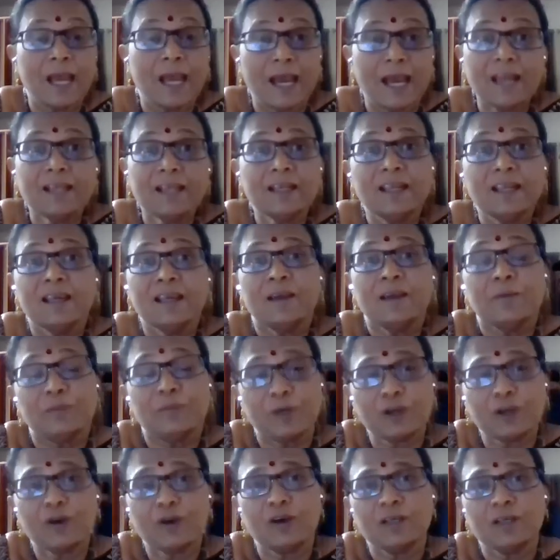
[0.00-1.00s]
And
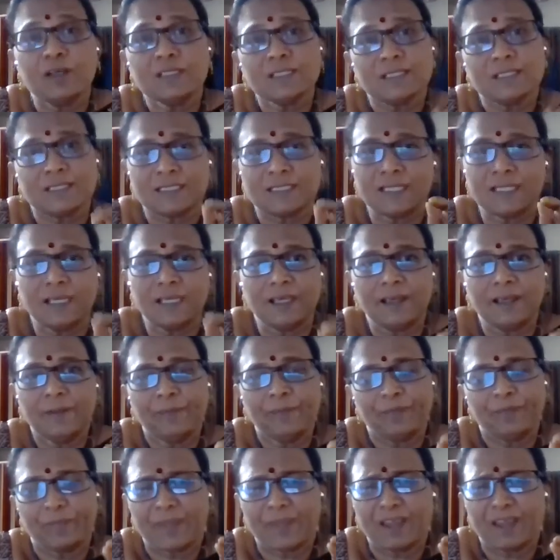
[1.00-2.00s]
because,
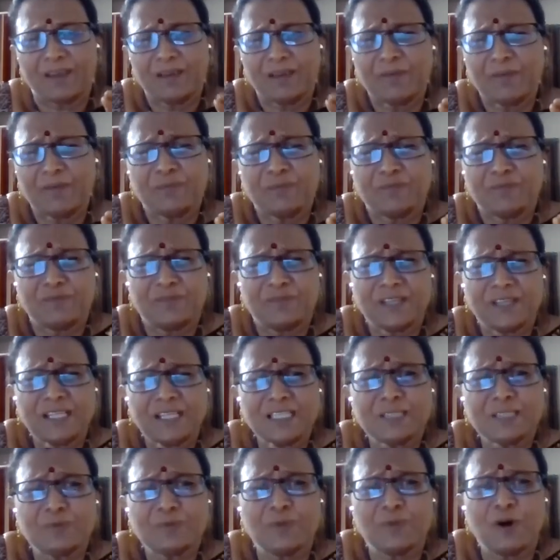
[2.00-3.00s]
see, a
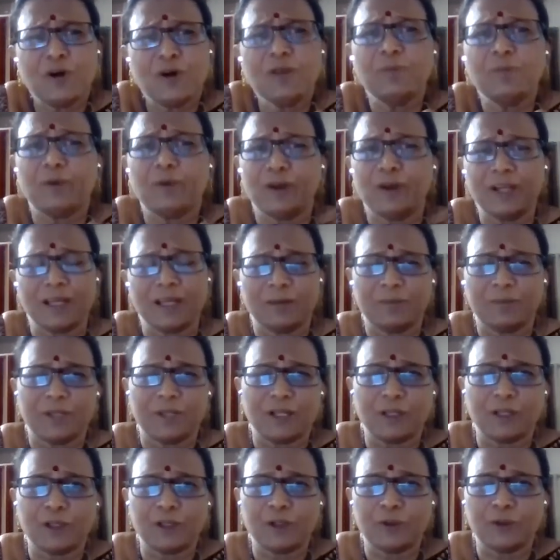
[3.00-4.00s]
very small point I'm
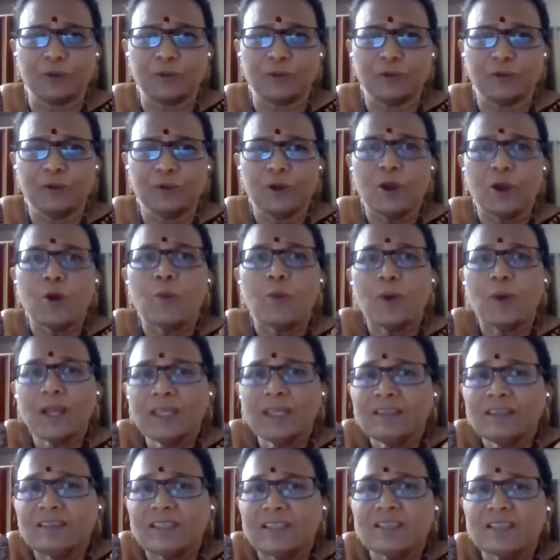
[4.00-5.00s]
telling you,
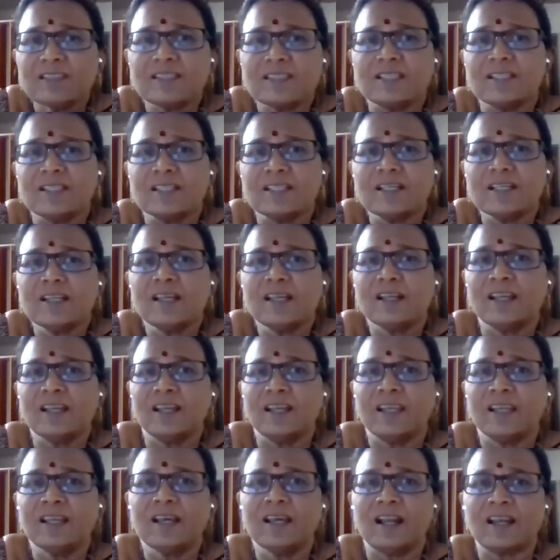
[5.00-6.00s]
why these children are
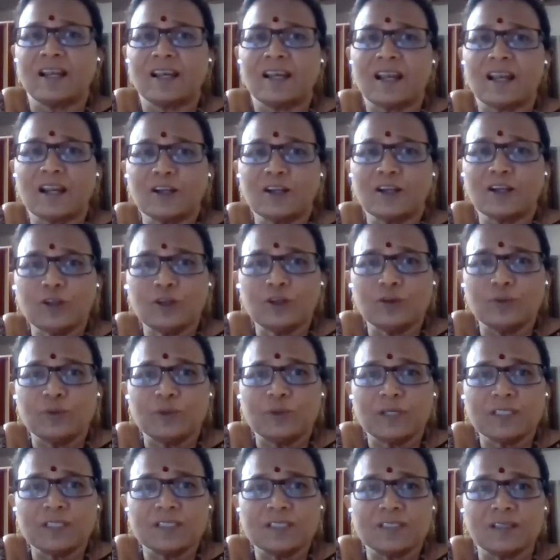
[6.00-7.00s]
getting attracted
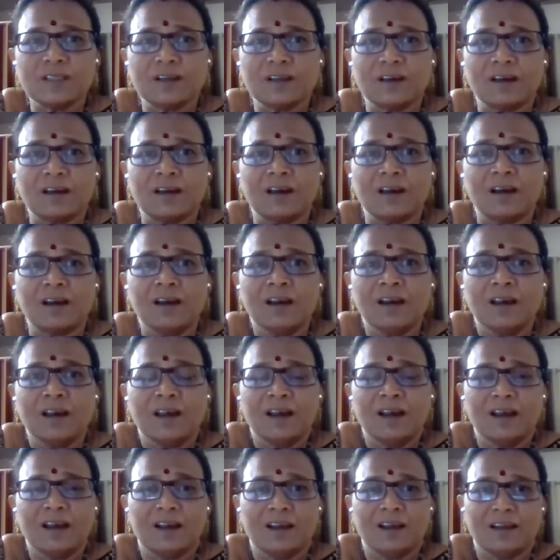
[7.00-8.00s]
towards
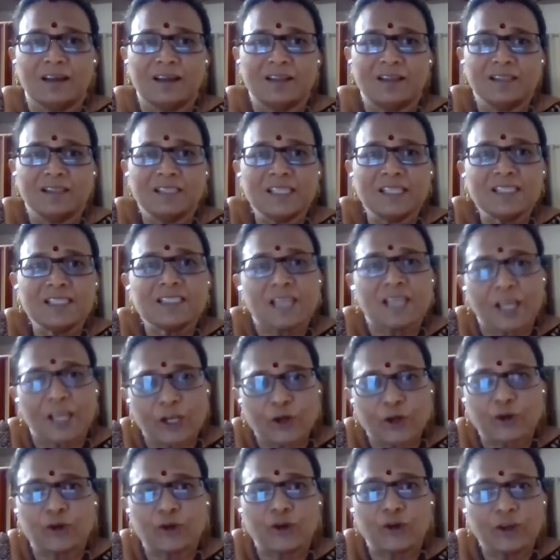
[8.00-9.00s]
these
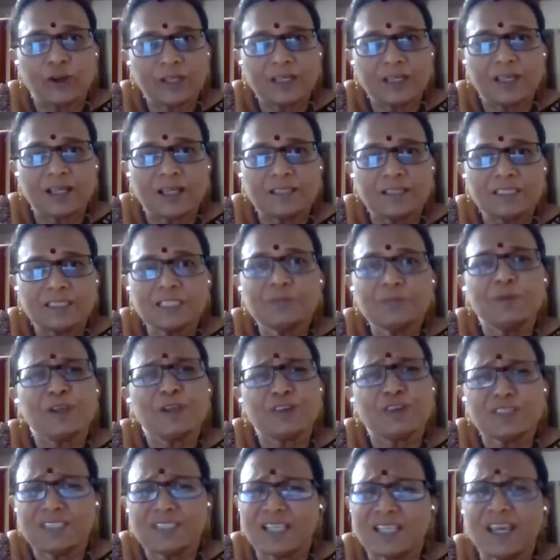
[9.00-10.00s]
electronic gadgets,
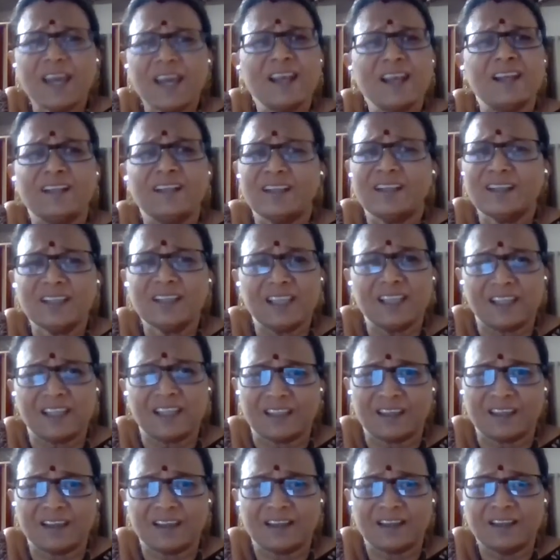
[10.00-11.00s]
because they are
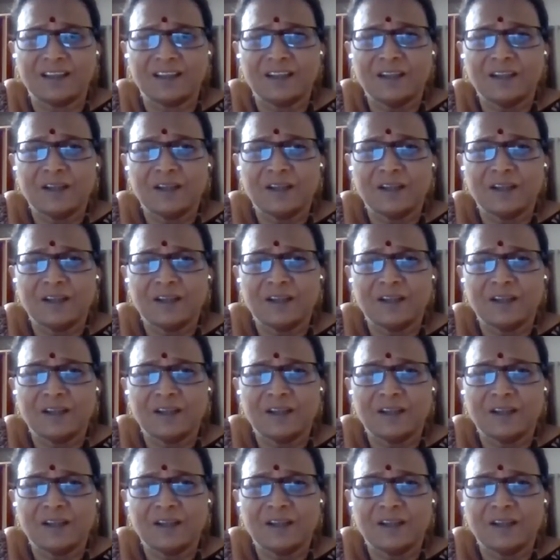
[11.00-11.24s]
entertaining.